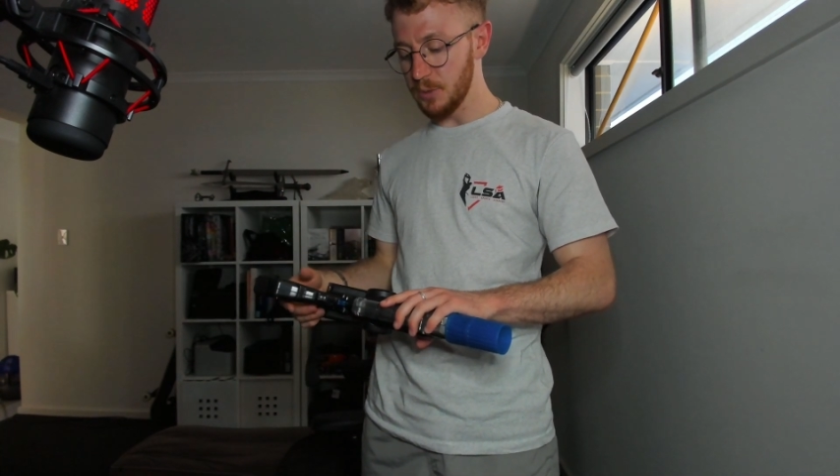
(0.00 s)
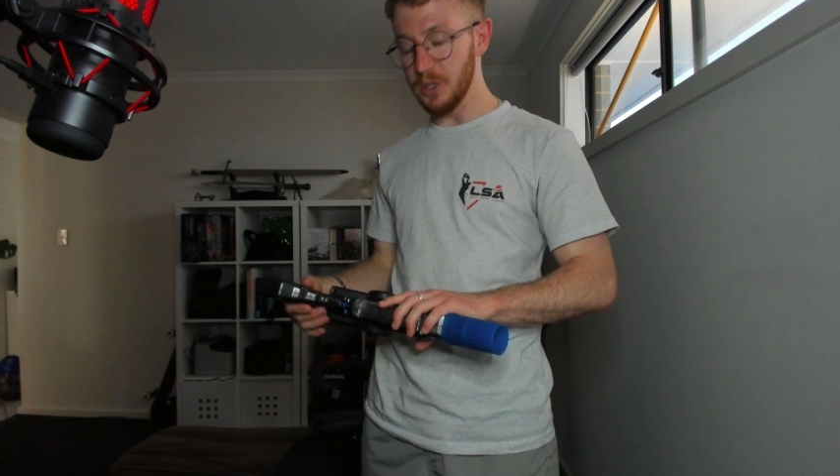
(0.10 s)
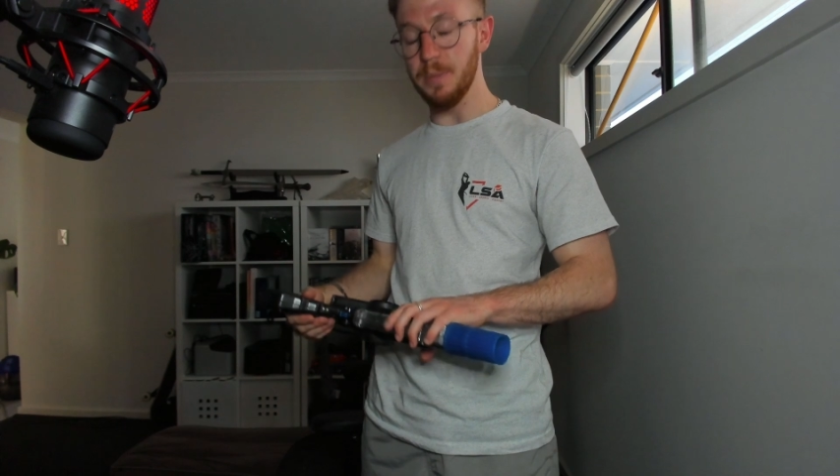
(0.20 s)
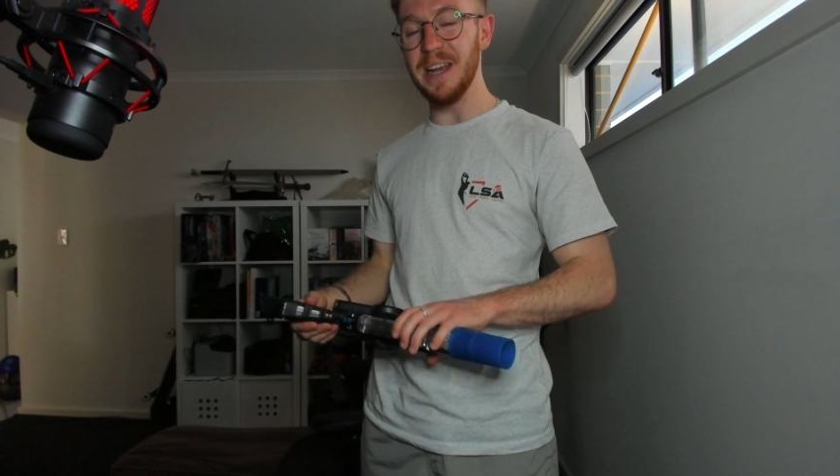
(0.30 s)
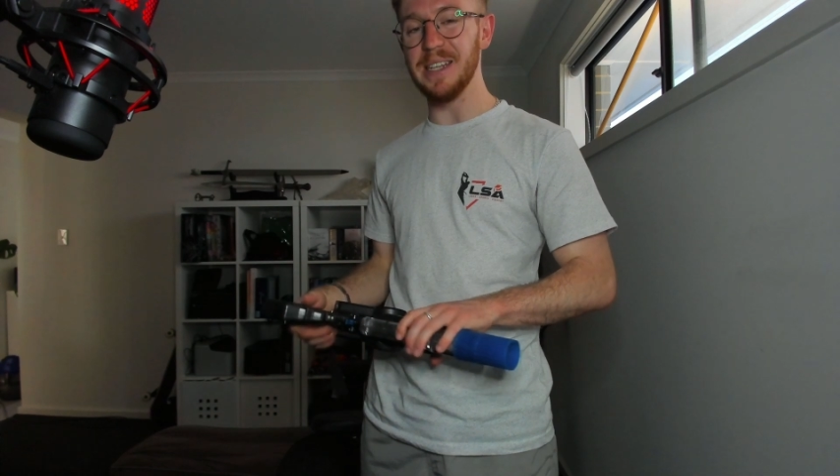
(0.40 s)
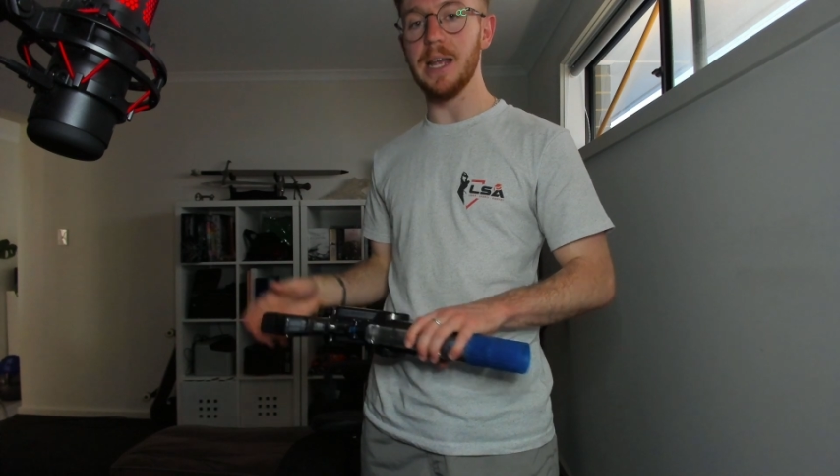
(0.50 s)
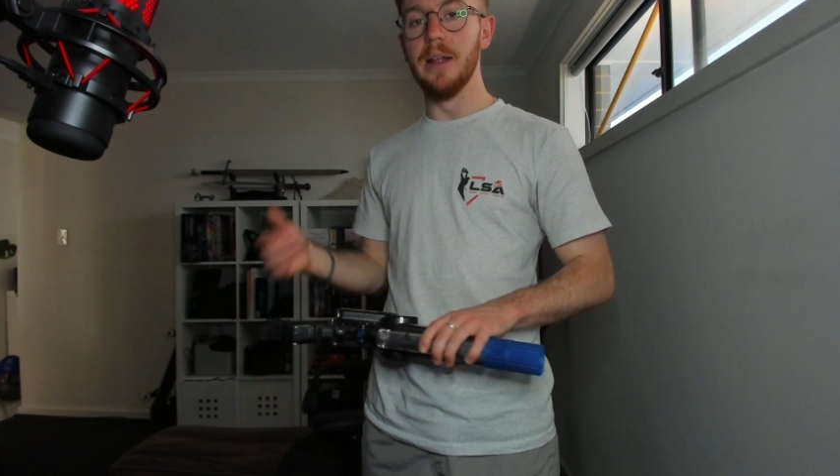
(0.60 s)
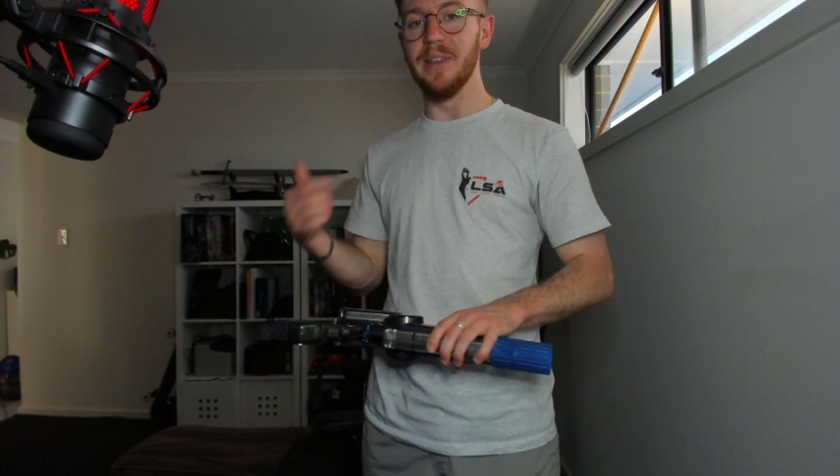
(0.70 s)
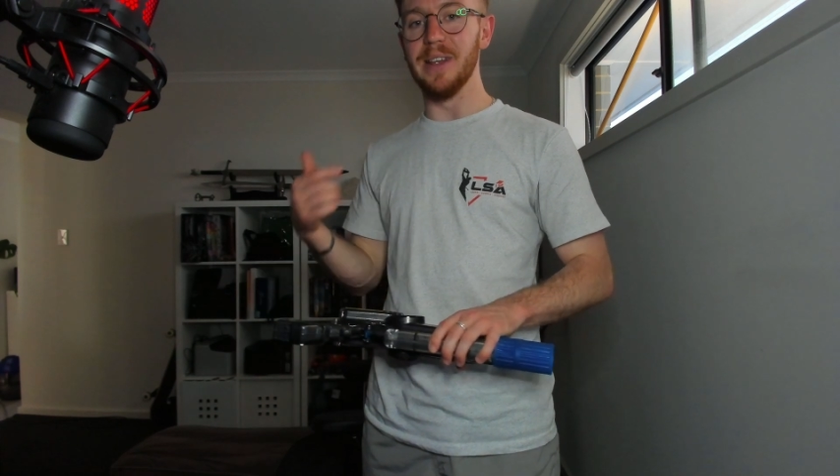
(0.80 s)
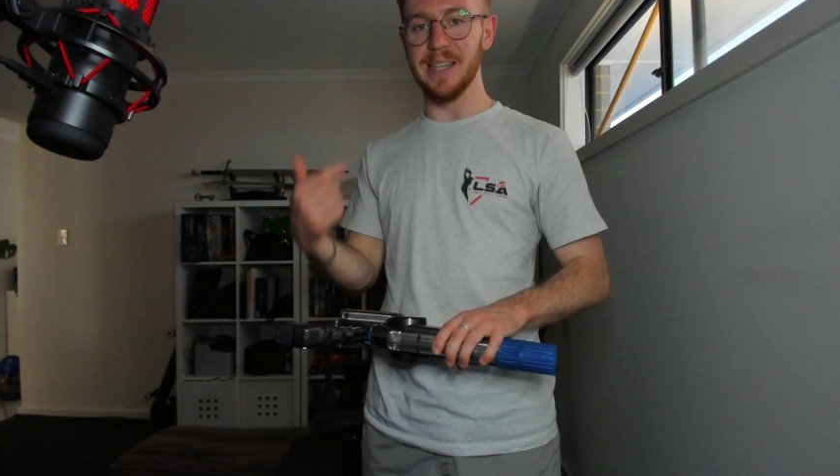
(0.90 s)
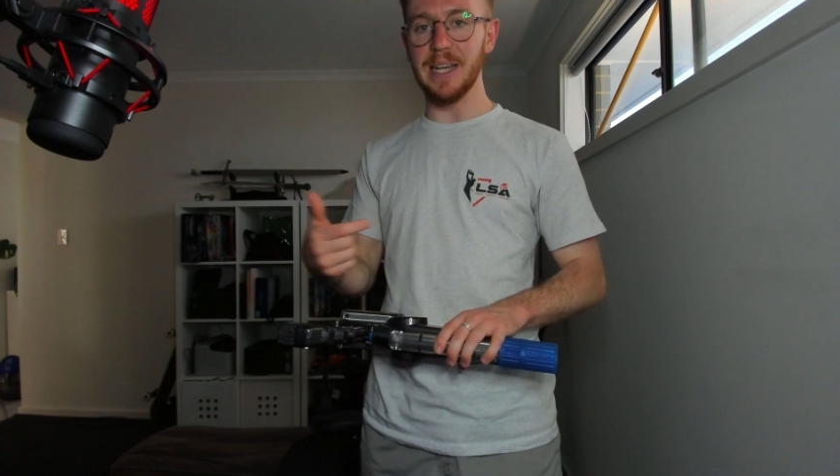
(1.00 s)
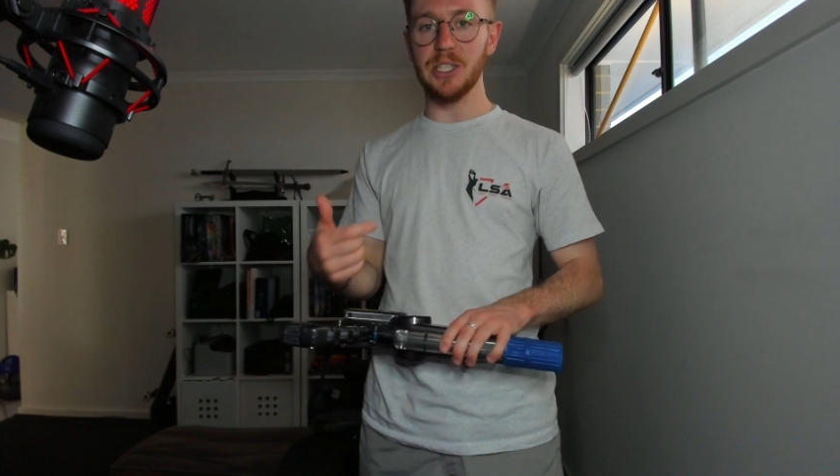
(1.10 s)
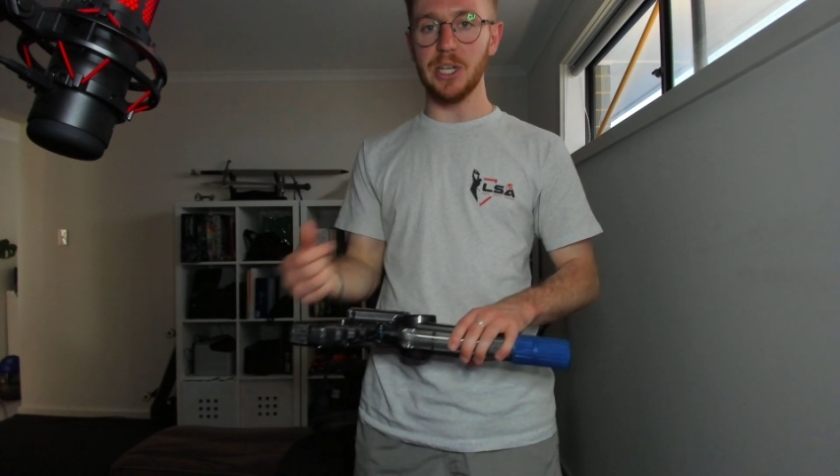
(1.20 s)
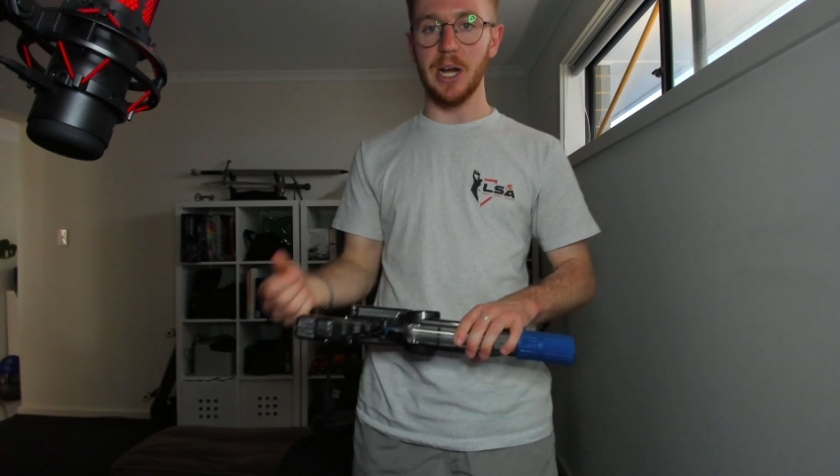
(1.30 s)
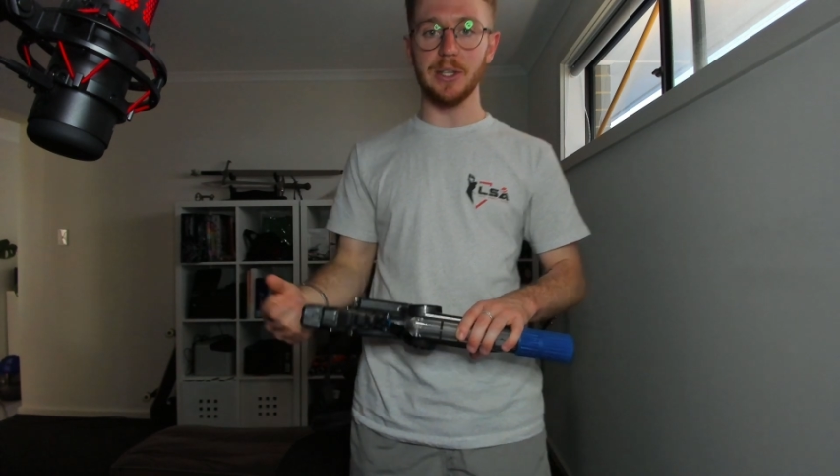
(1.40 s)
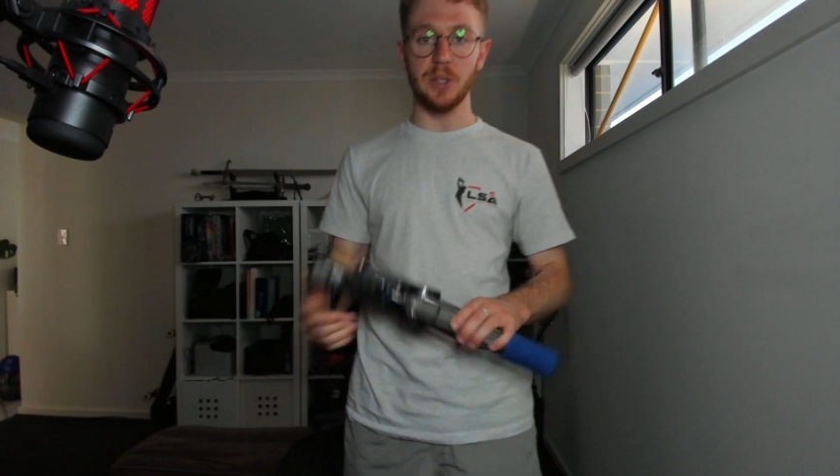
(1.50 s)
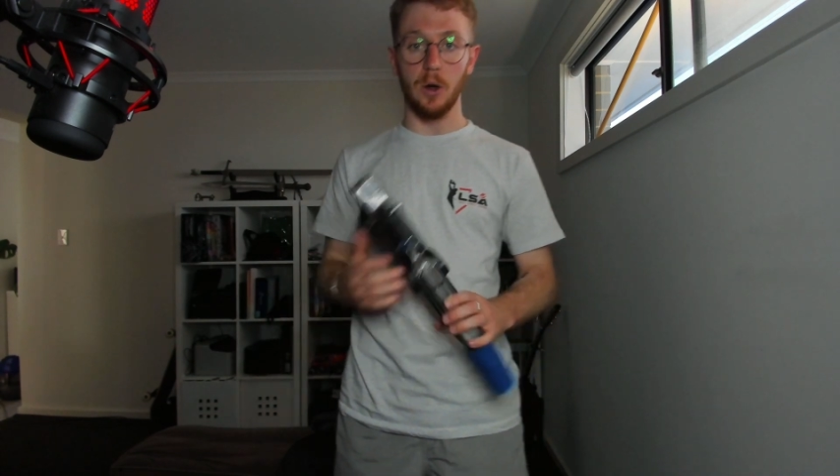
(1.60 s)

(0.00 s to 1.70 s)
which means there's less chance